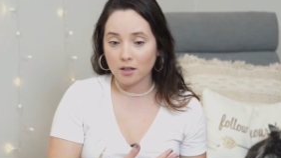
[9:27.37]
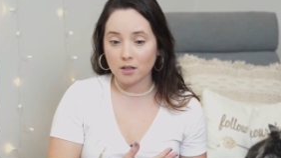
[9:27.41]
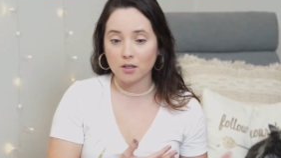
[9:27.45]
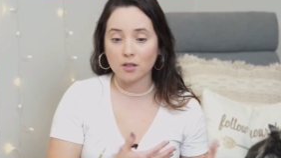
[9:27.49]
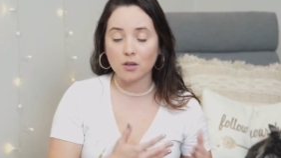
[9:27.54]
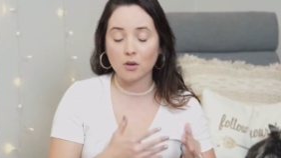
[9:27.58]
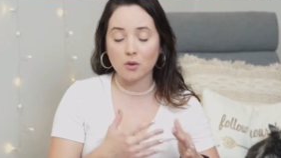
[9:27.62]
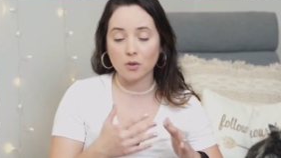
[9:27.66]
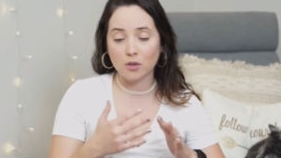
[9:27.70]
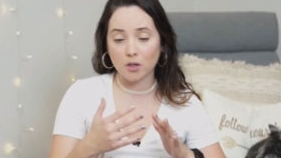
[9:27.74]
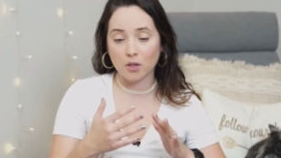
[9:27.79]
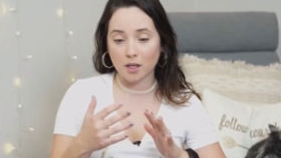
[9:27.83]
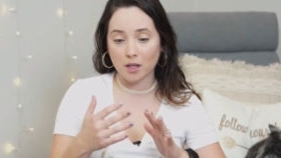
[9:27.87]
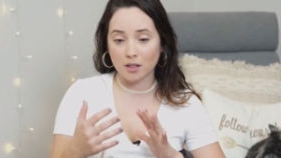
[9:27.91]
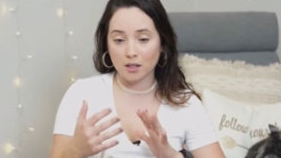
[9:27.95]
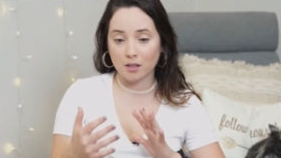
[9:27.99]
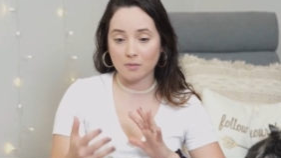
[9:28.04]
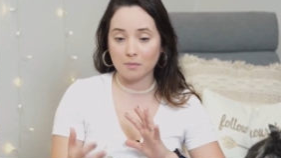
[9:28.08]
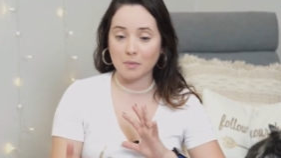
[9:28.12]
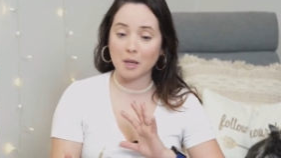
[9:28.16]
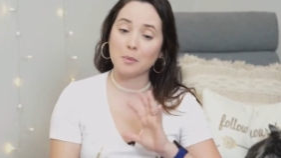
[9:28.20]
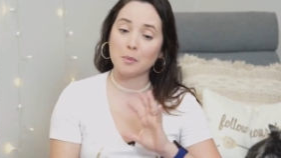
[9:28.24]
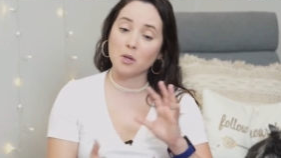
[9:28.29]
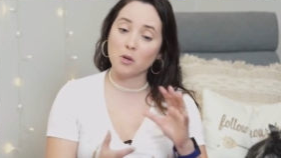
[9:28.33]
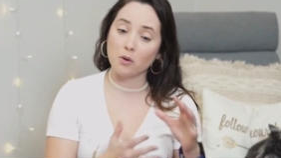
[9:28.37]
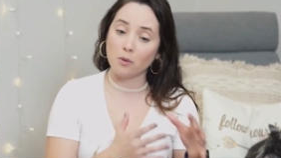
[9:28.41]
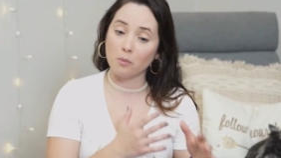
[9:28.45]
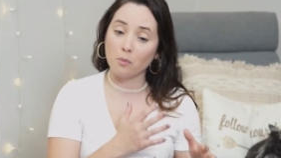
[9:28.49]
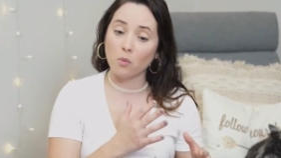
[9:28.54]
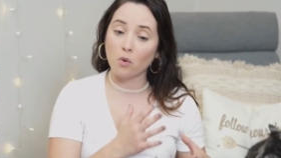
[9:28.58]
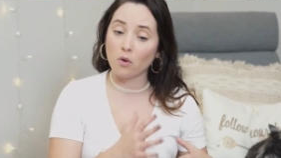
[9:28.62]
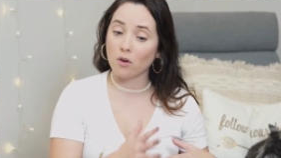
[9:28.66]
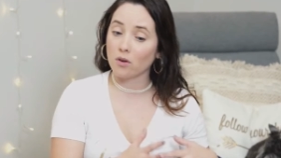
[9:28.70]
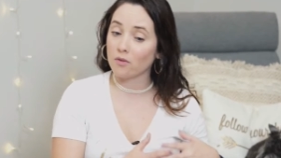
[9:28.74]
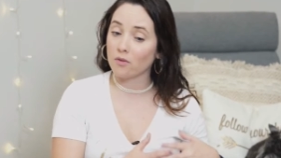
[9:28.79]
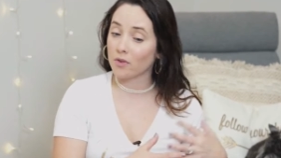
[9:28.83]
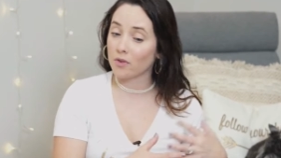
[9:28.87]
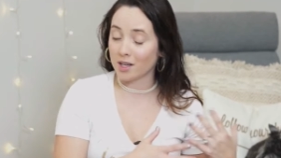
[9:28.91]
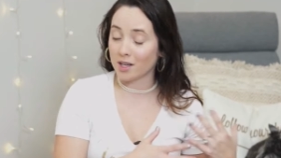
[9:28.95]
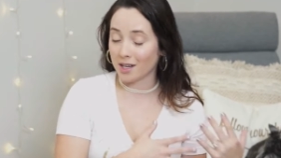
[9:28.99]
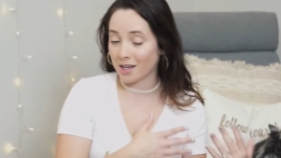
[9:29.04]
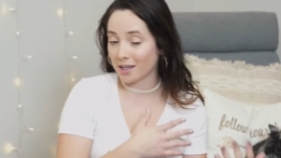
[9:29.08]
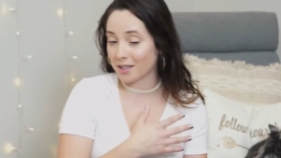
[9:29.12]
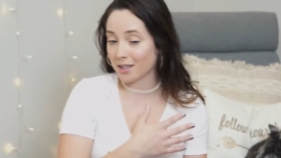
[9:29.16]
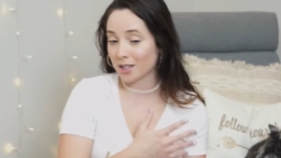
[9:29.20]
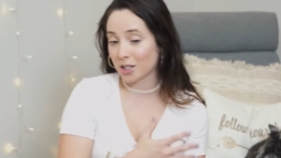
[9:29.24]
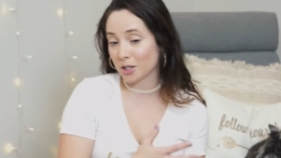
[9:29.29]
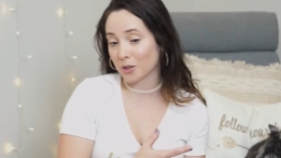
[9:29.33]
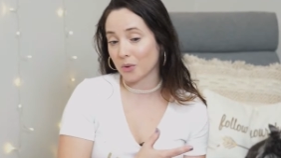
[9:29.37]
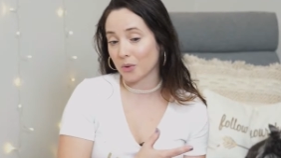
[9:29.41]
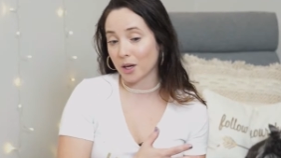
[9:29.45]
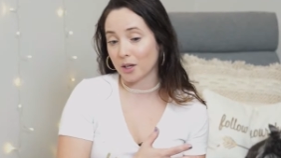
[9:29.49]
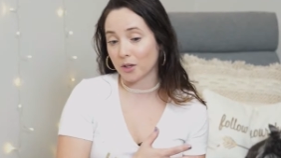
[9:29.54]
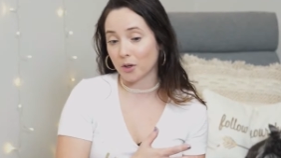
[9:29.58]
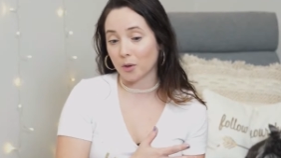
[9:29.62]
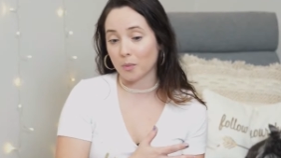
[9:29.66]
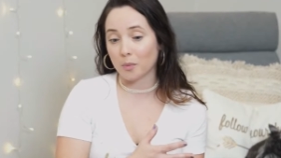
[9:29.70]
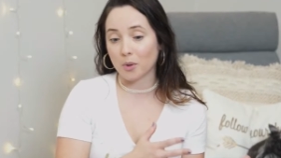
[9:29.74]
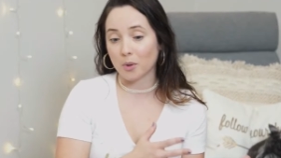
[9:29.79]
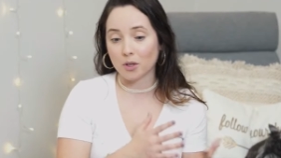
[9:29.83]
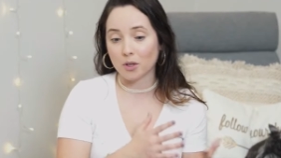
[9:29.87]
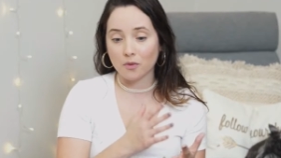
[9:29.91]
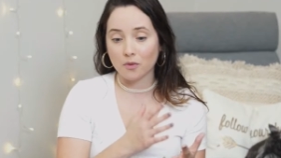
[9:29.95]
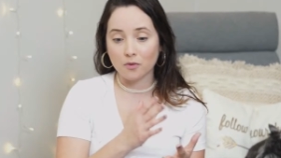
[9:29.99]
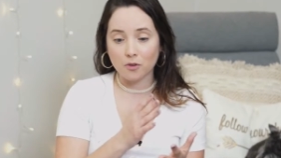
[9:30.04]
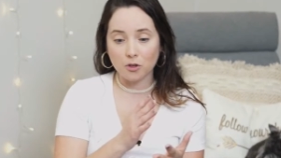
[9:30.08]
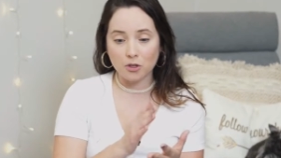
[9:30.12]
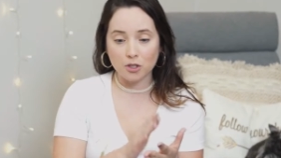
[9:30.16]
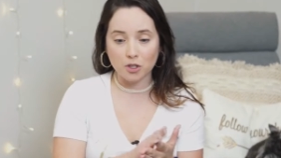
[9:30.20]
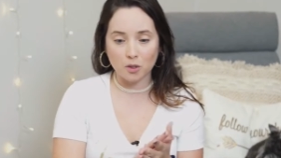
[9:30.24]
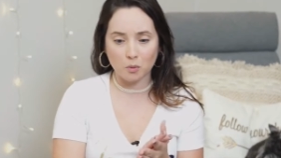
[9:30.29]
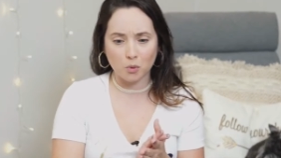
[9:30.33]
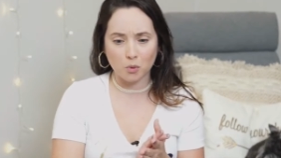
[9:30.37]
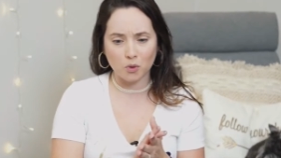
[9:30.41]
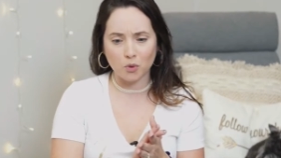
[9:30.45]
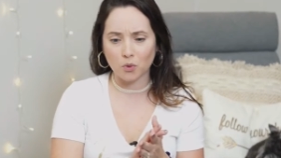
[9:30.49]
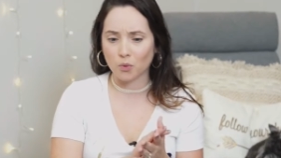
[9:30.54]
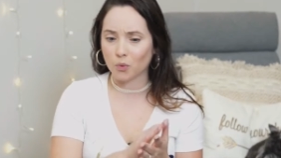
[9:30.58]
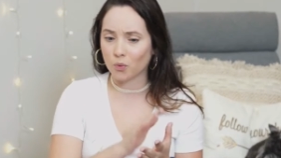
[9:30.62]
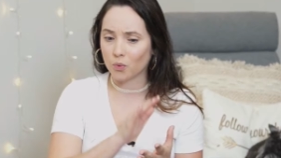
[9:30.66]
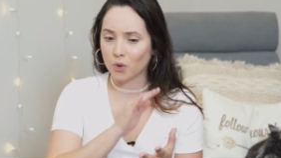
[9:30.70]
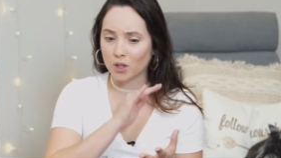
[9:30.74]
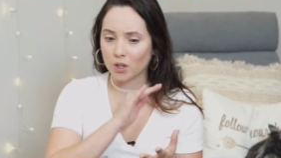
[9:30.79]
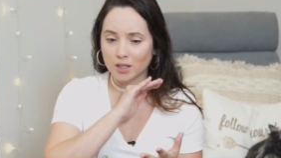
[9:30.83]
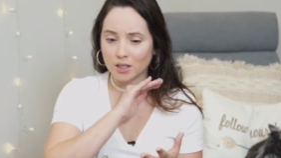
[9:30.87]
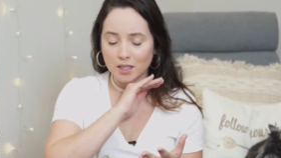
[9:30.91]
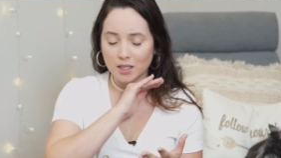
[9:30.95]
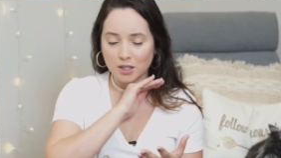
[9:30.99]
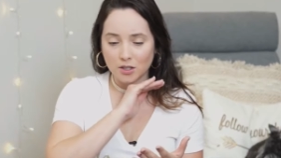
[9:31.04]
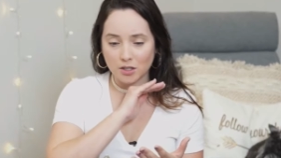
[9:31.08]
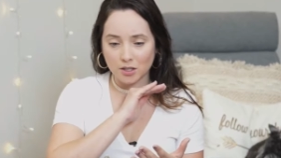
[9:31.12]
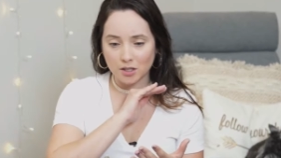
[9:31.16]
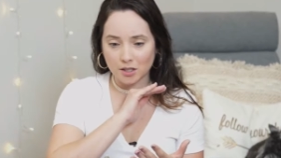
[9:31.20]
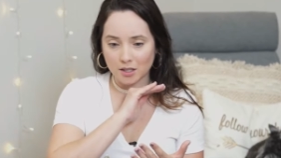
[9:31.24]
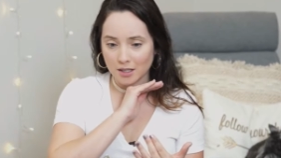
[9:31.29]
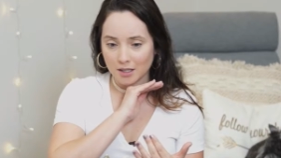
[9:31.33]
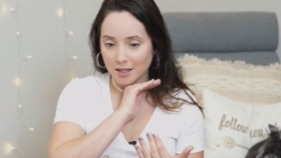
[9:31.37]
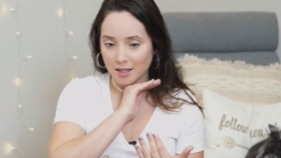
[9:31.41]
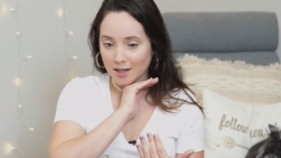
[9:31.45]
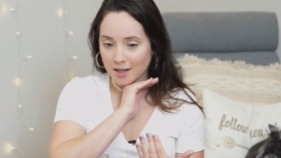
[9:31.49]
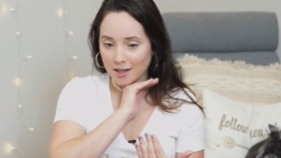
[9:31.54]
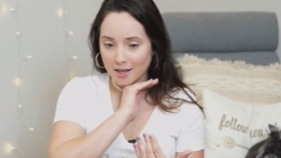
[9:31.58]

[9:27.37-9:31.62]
You know, yet maybe you're more of an integrator, but if you're someone who really just